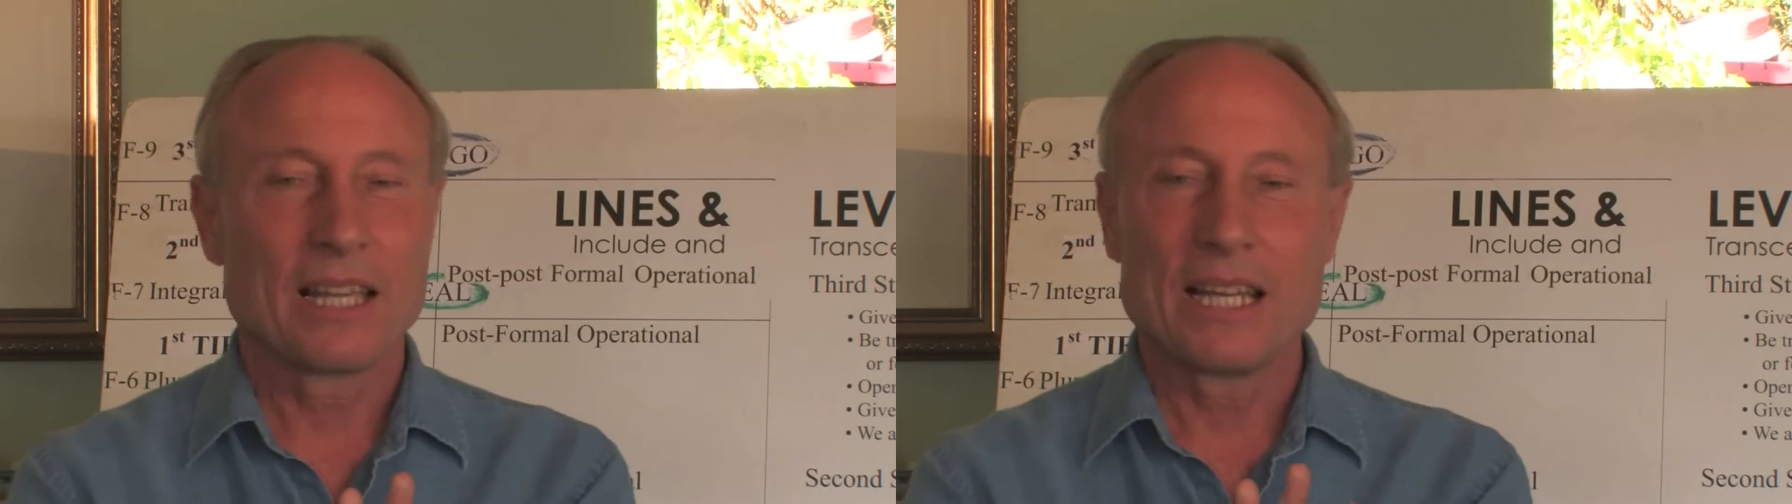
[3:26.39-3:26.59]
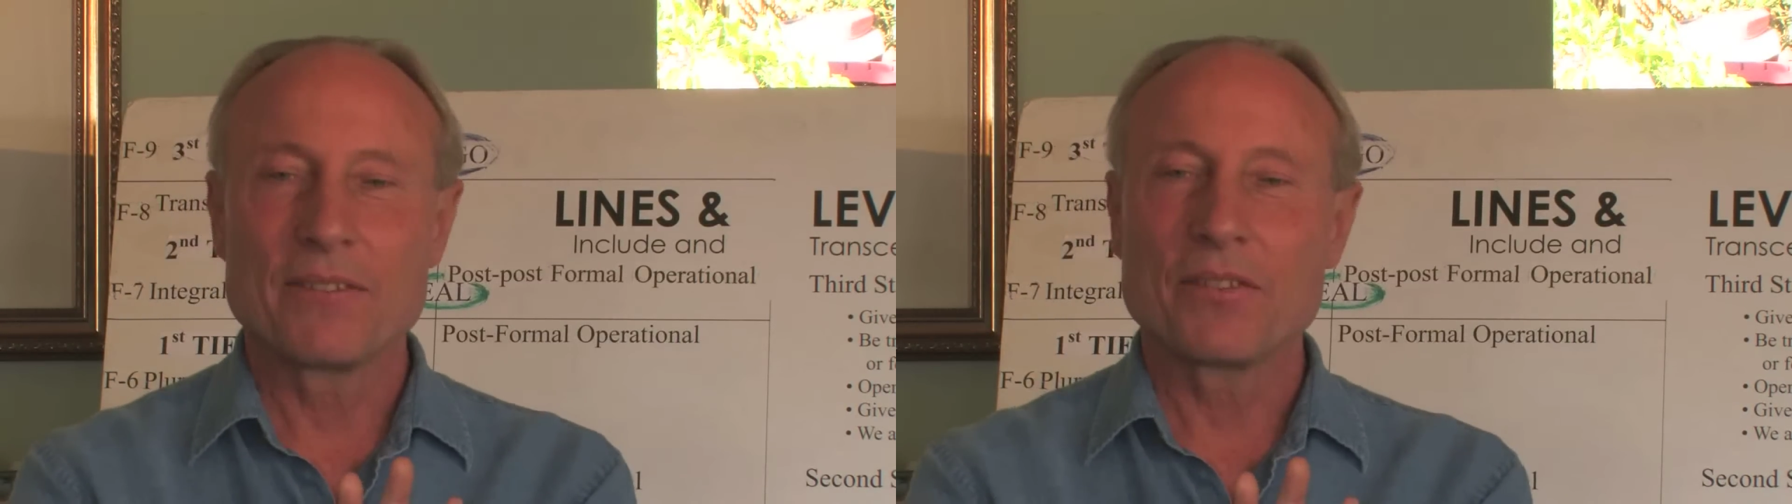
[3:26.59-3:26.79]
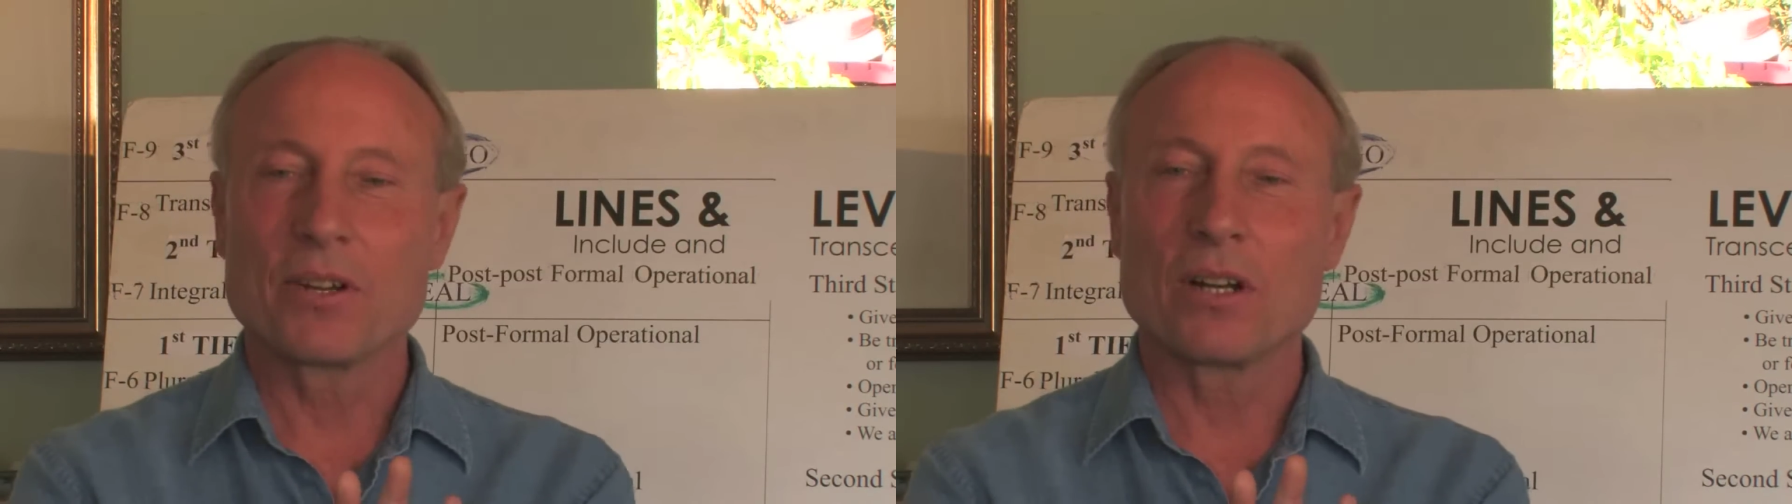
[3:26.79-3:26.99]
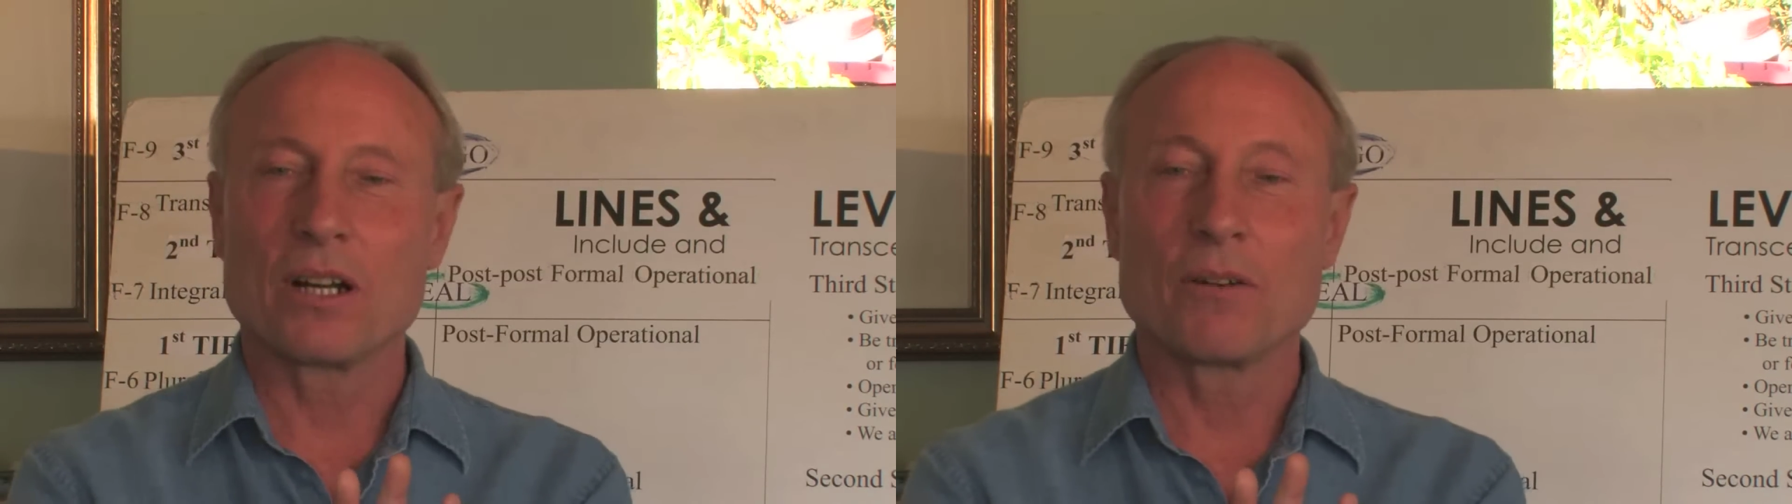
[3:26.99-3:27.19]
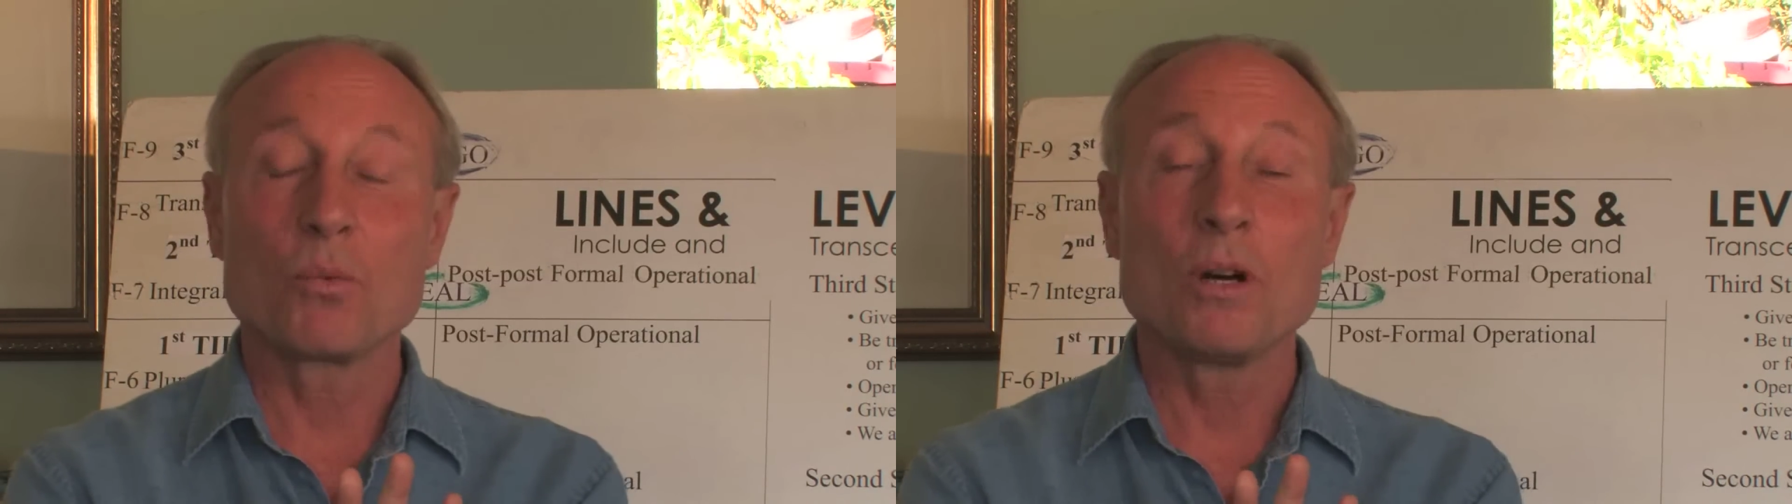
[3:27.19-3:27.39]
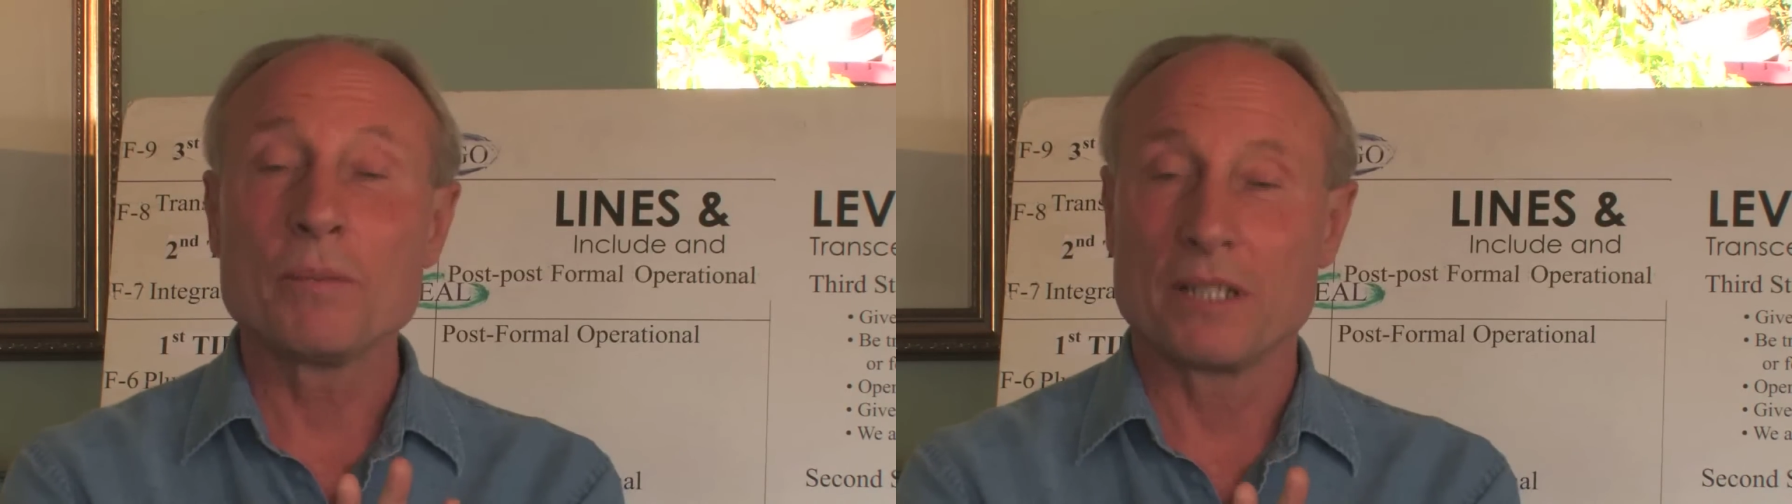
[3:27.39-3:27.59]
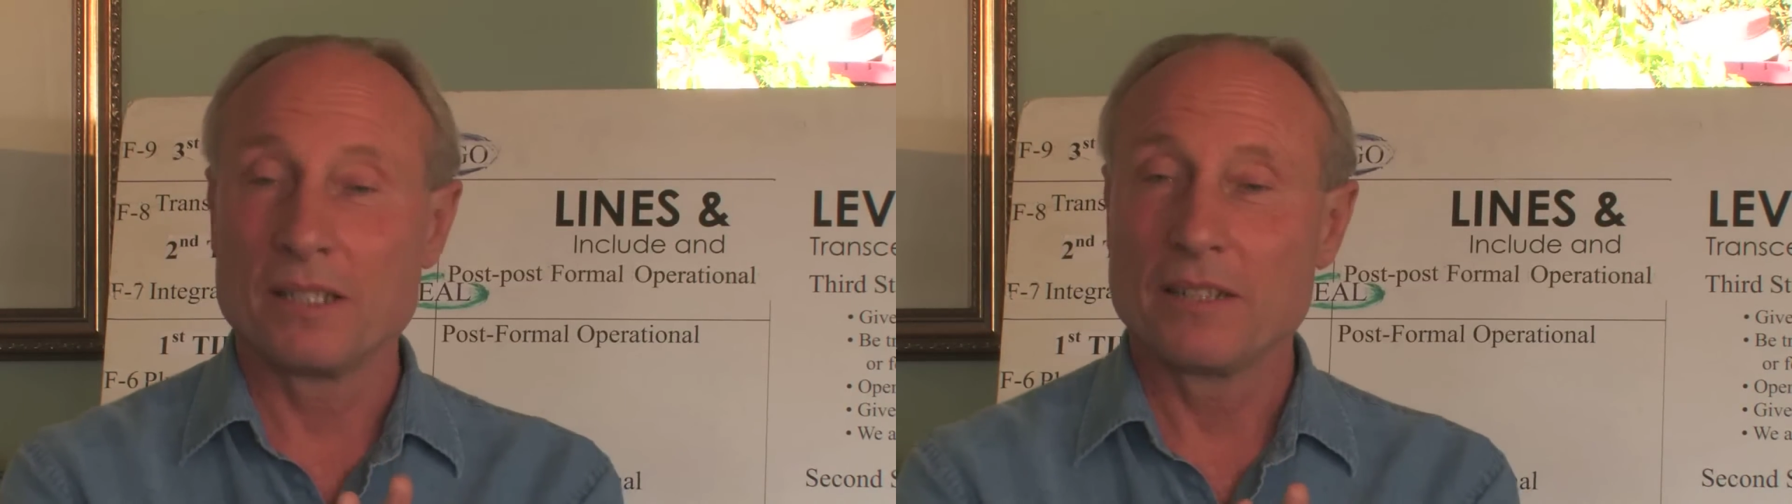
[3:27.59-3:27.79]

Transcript: And if they're a woman,